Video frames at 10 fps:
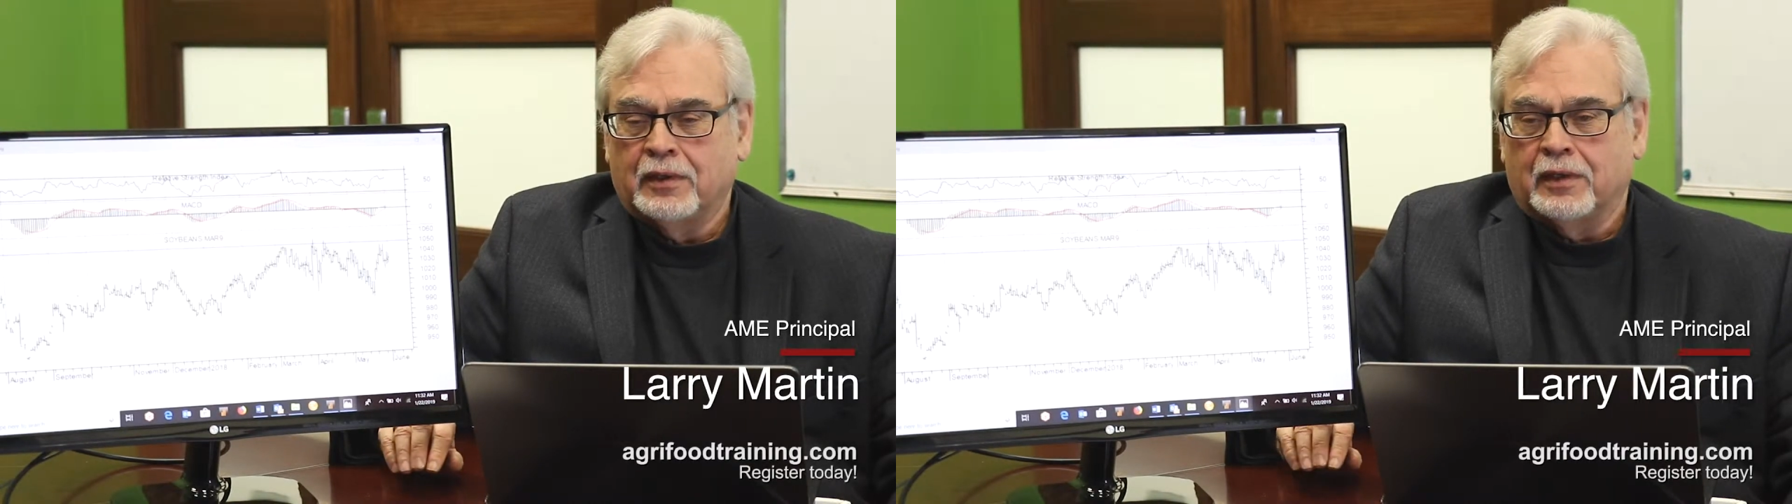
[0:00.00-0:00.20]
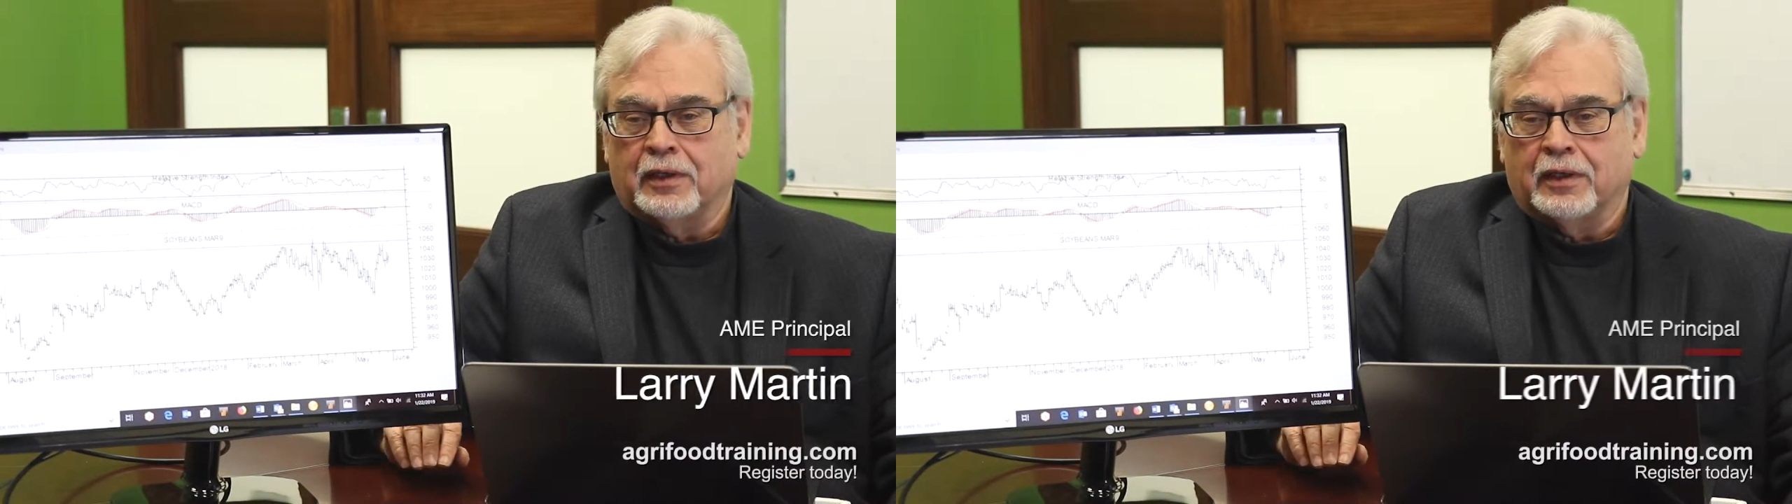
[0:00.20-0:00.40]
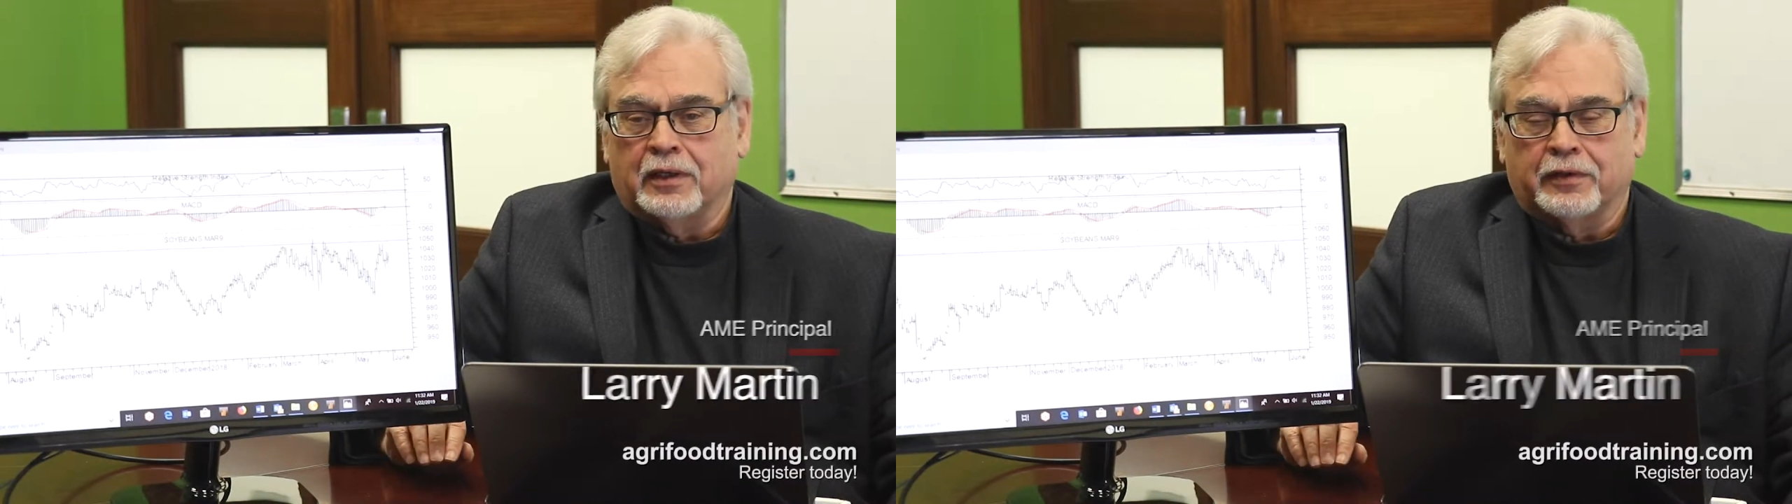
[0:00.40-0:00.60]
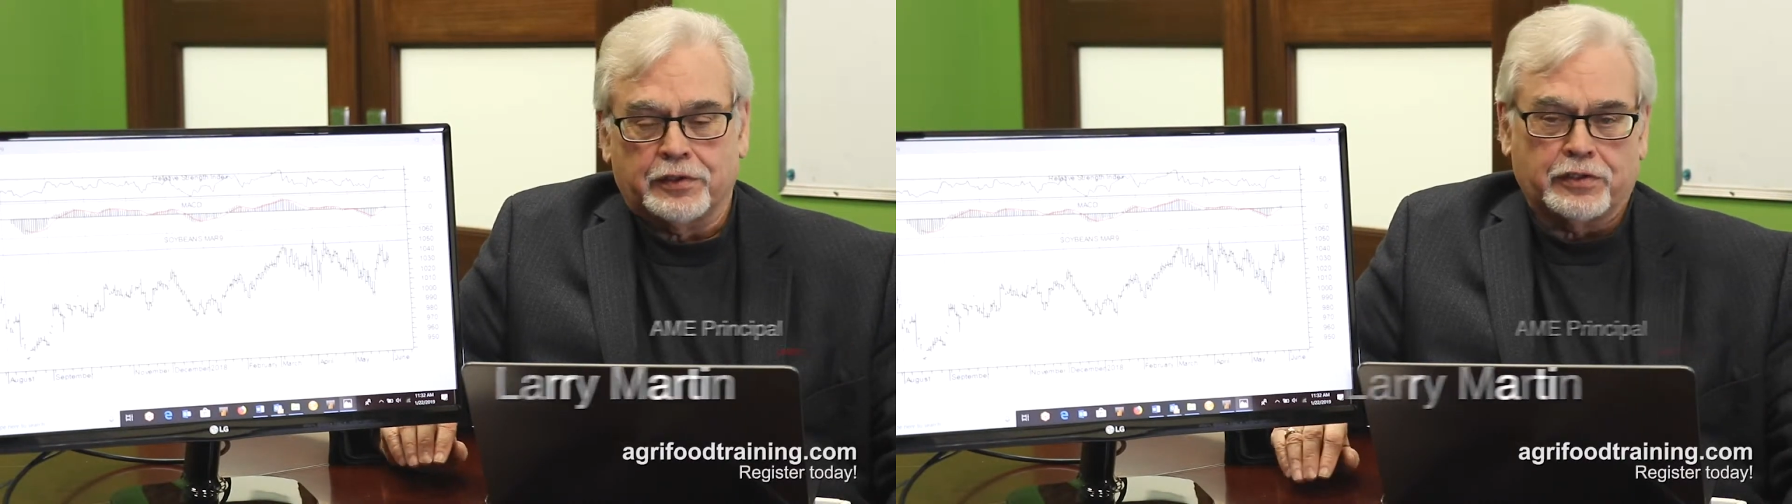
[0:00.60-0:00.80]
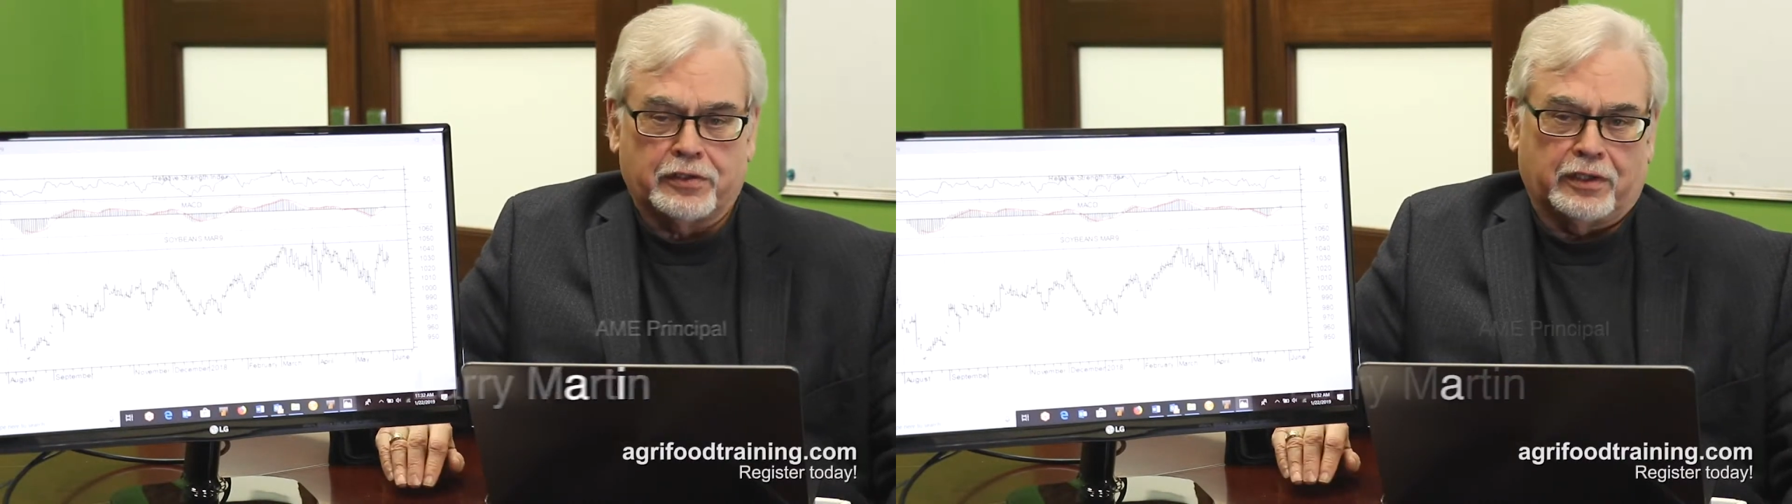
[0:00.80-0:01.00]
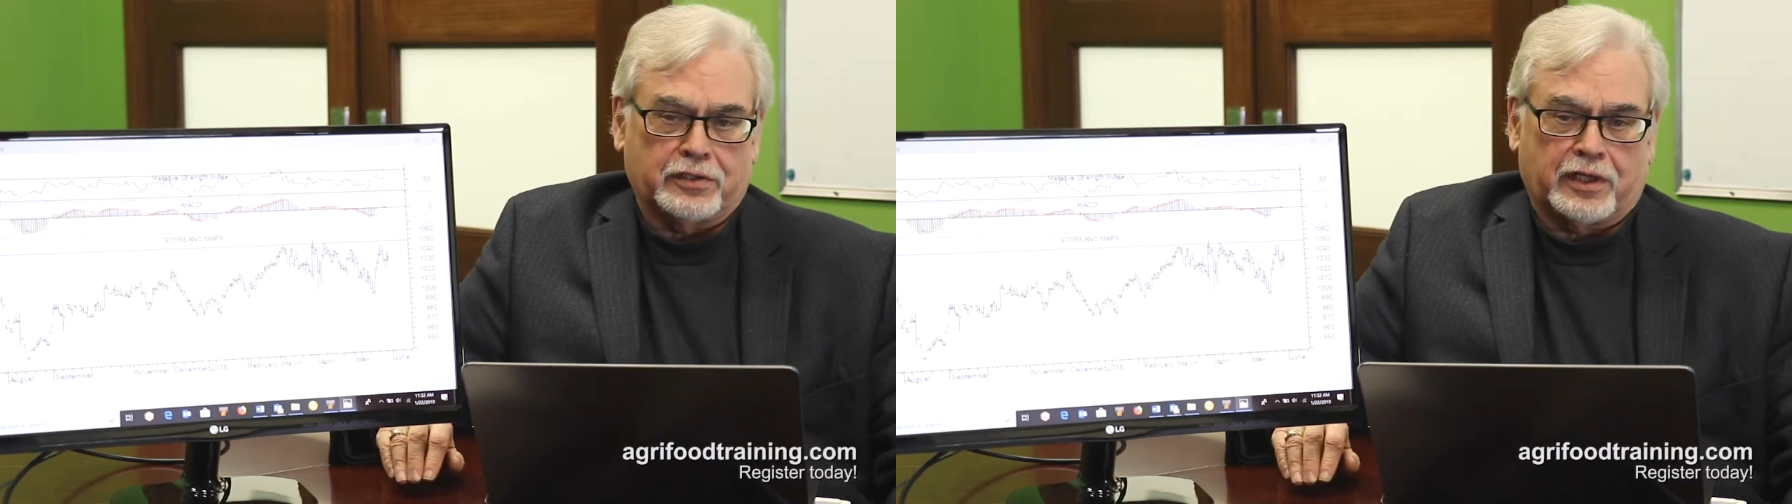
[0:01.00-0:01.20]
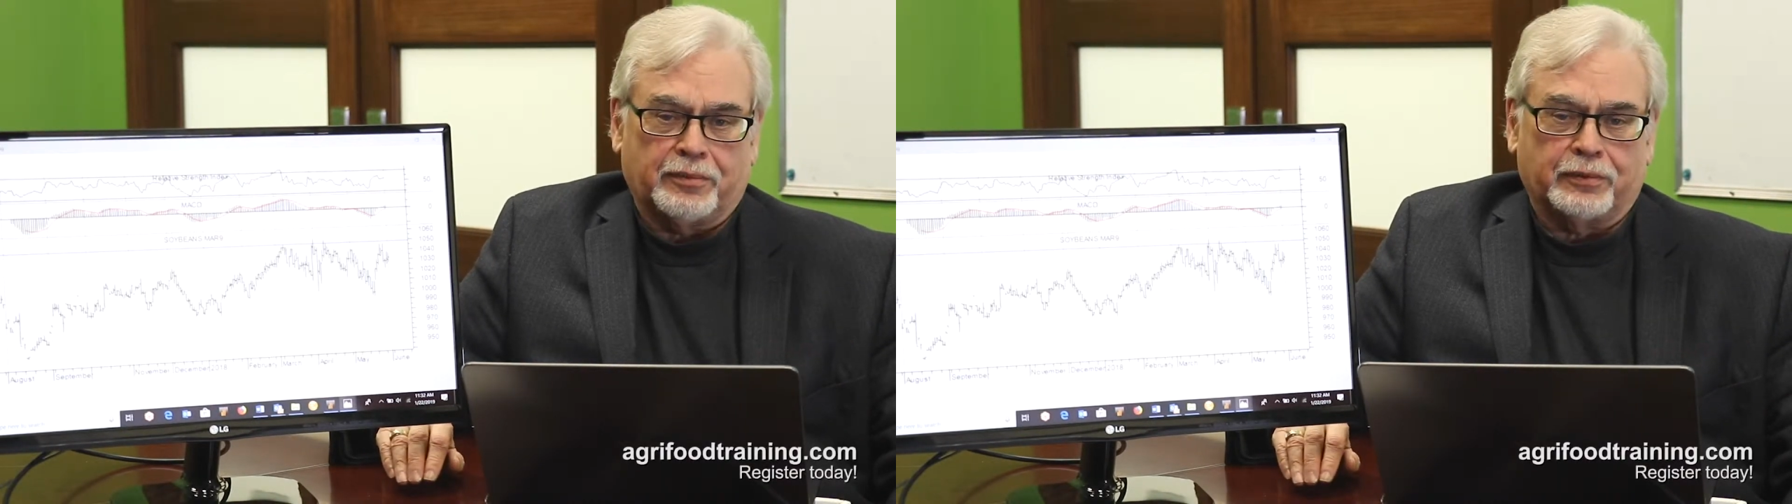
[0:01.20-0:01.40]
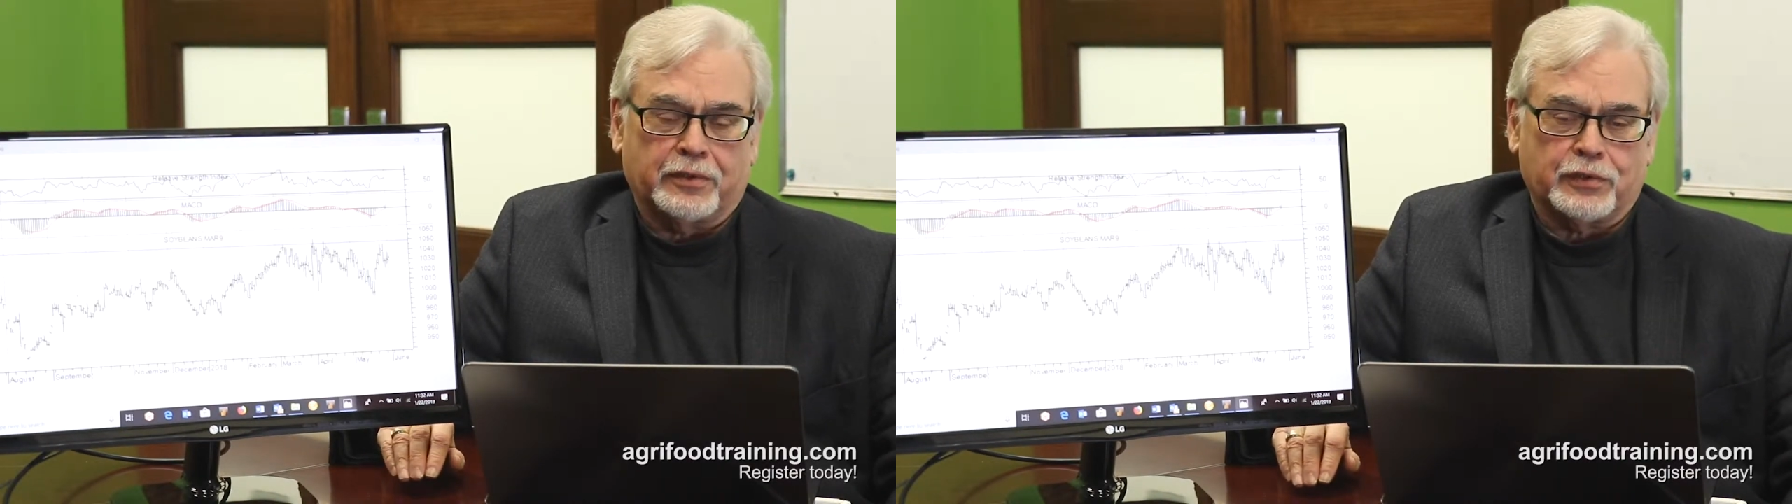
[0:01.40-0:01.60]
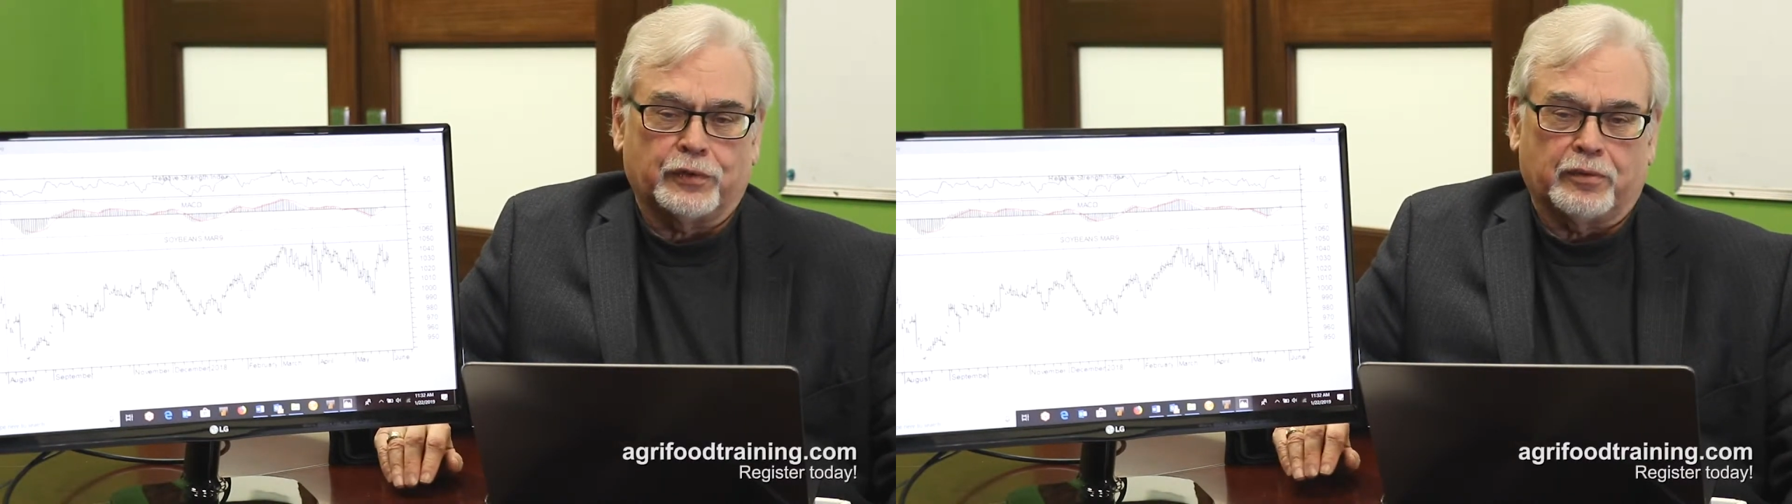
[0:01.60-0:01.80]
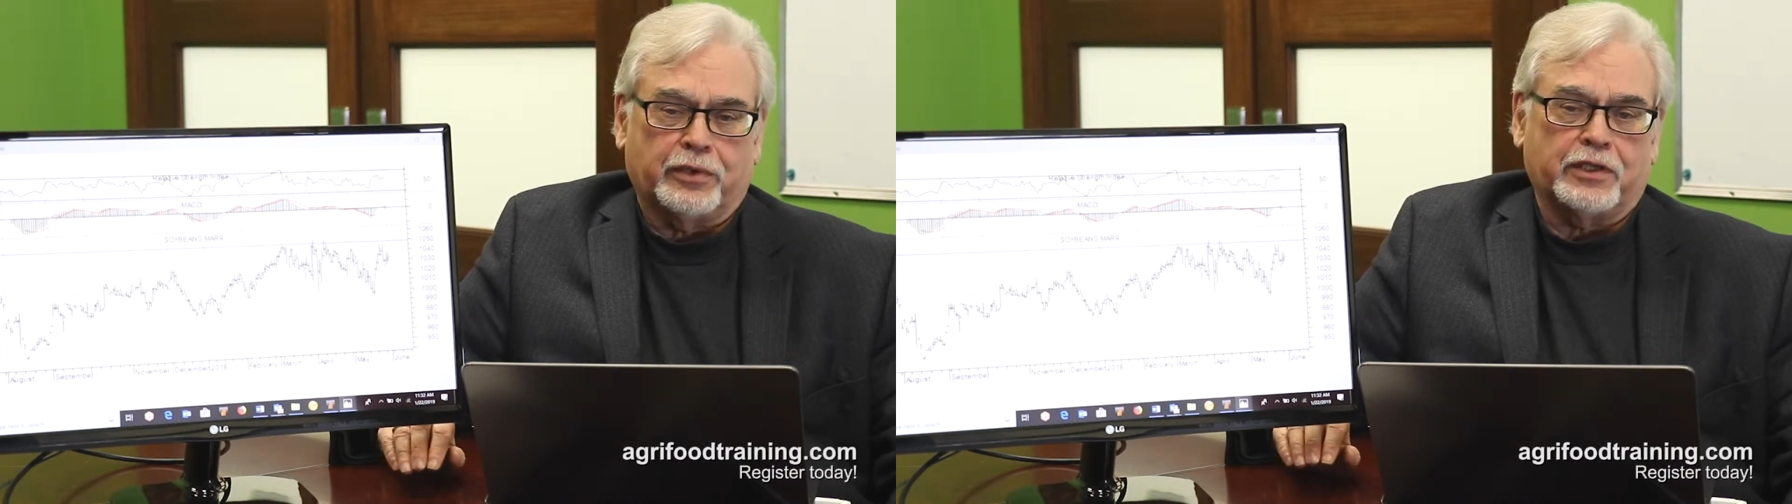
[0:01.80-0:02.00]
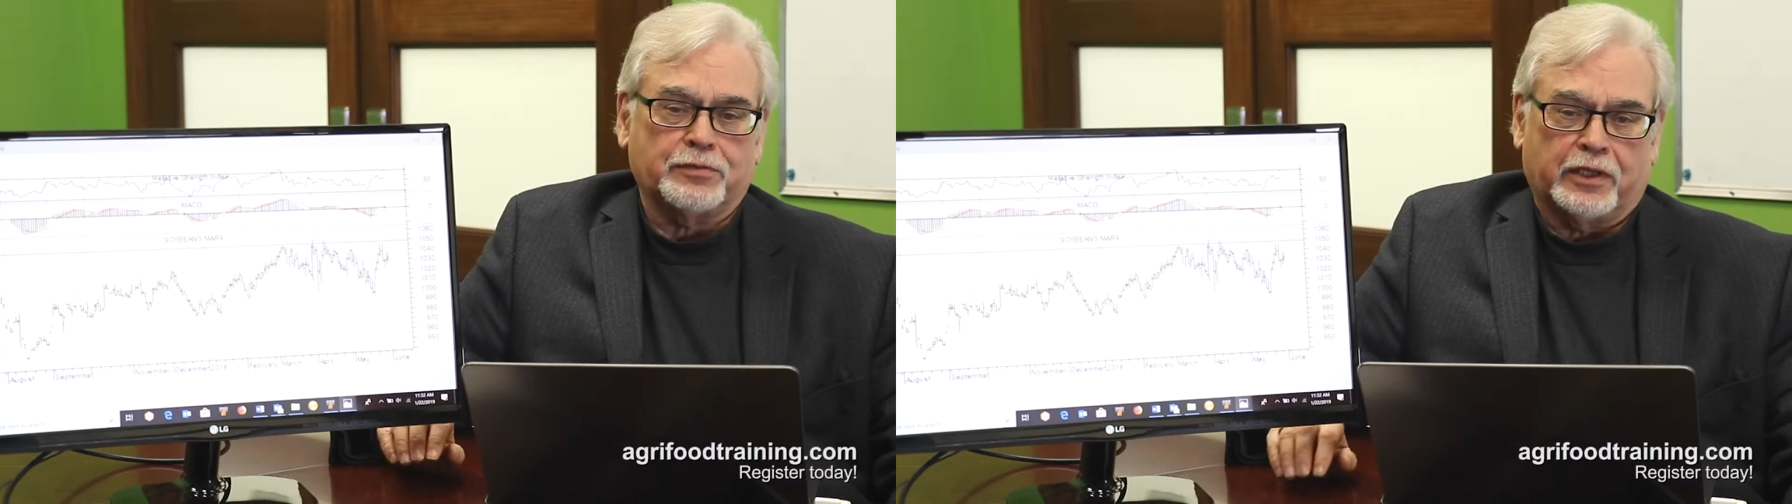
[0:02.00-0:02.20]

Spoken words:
This is an example on soybeans.